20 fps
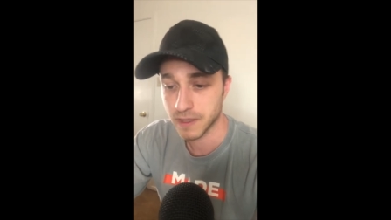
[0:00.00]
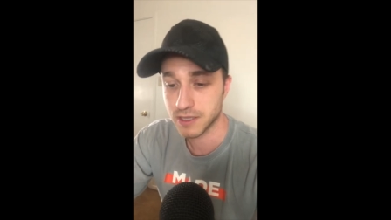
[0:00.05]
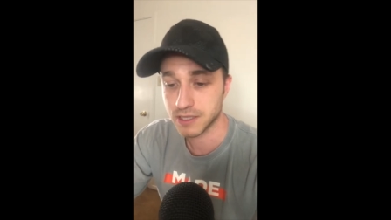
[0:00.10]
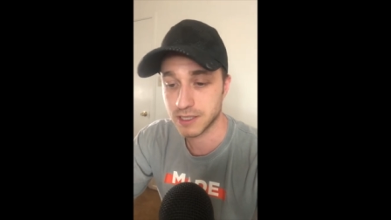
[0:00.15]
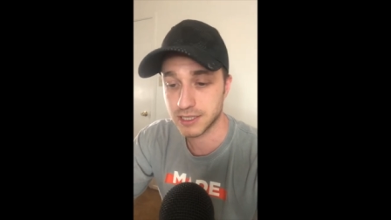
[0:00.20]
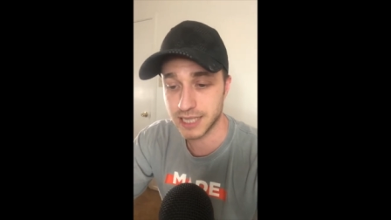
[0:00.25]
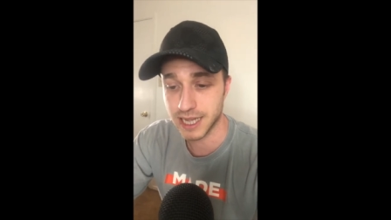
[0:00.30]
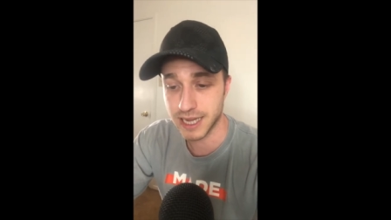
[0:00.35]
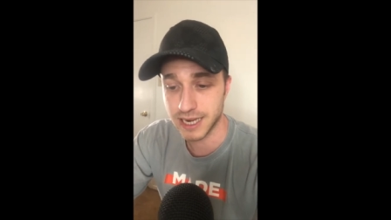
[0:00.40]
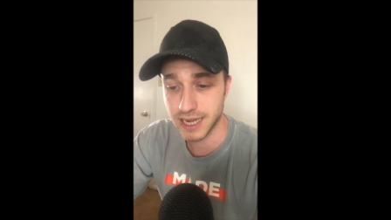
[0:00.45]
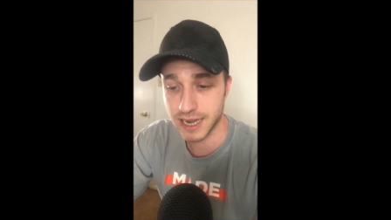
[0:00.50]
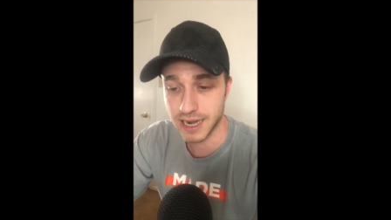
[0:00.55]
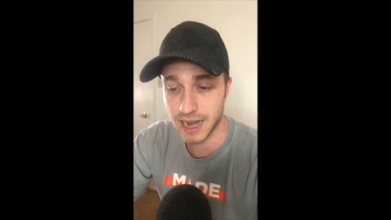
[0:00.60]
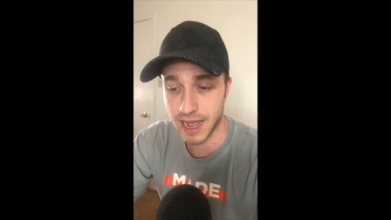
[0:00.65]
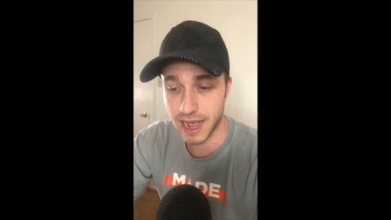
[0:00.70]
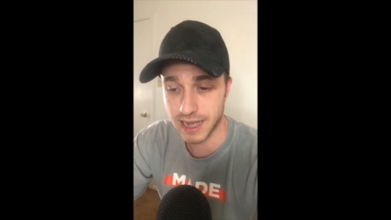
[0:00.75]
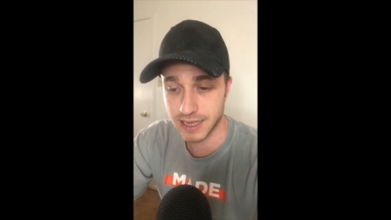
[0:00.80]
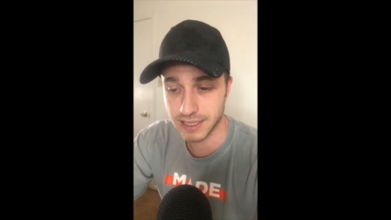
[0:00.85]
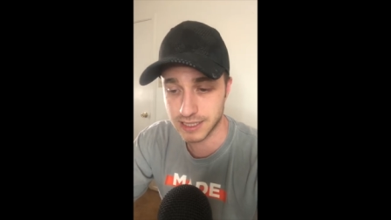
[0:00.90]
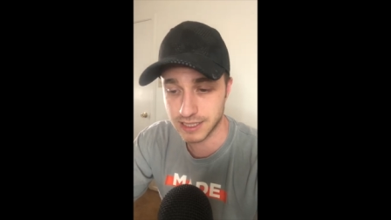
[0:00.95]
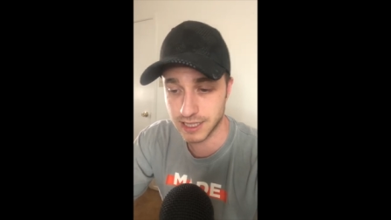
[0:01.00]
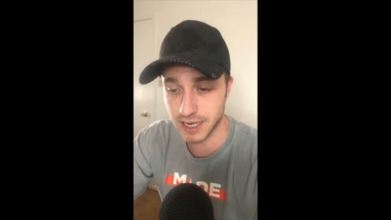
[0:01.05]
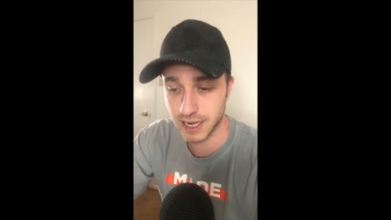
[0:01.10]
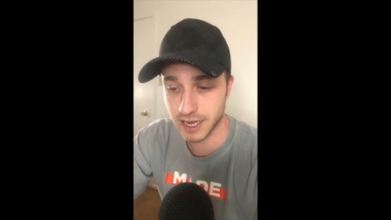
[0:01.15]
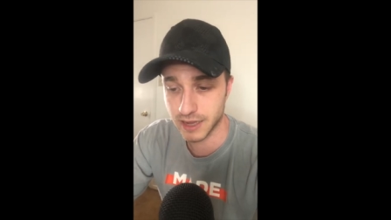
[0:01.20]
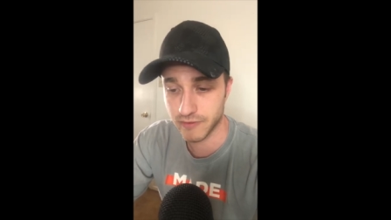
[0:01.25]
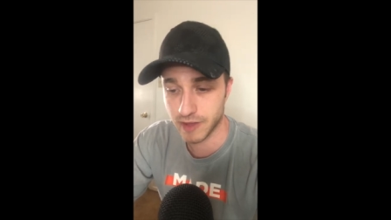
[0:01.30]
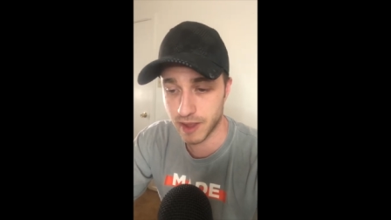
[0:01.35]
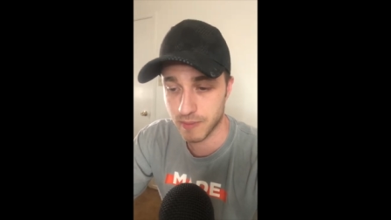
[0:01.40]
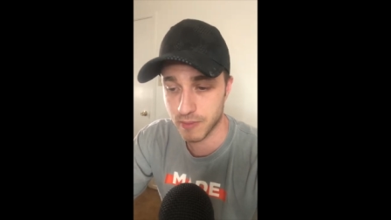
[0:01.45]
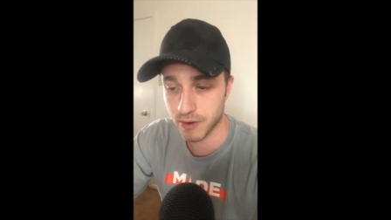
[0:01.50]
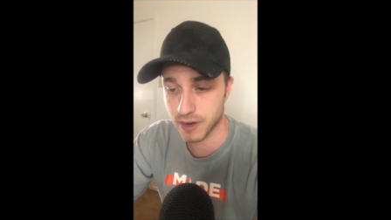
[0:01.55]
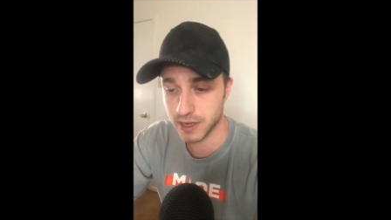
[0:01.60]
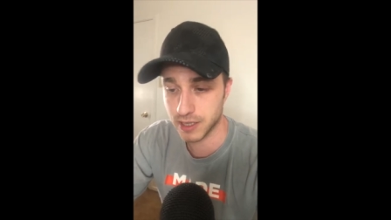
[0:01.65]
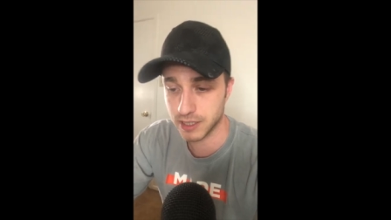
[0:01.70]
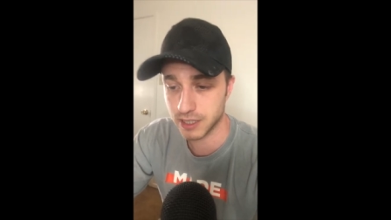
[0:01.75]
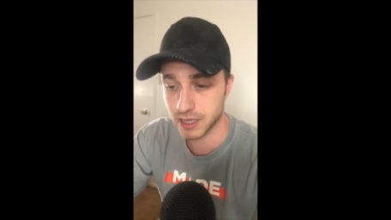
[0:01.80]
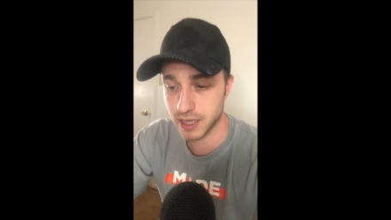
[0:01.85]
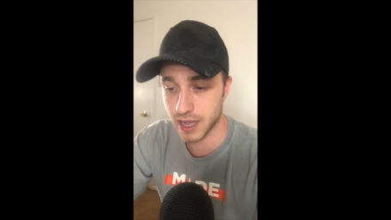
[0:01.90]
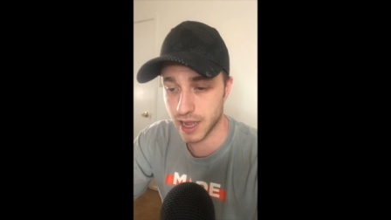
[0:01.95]
sending acidic vapor
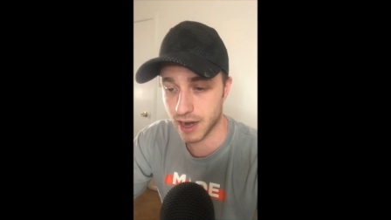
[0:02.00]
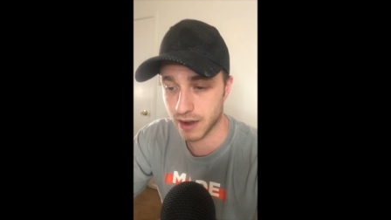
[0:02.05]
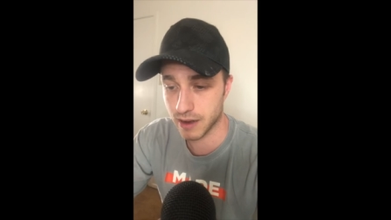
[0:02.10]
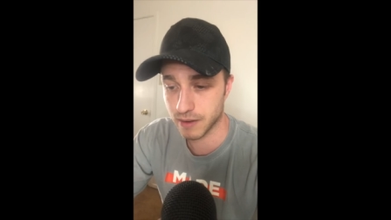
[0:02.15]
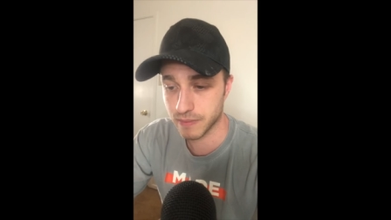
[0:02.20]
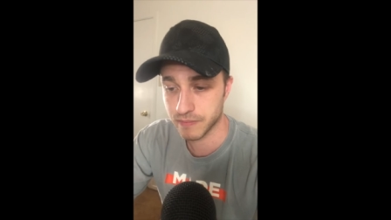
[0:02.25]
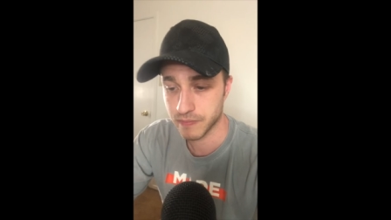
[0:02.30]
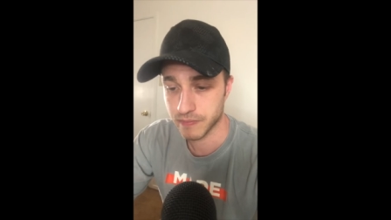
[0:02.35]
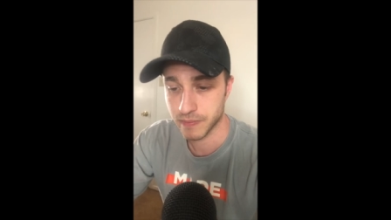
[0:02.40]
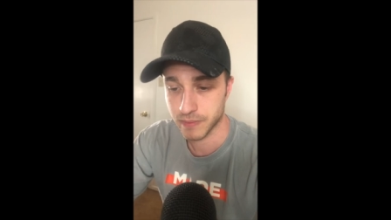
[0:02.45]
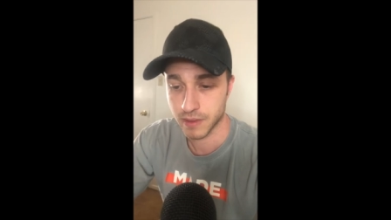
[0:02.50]
into the air.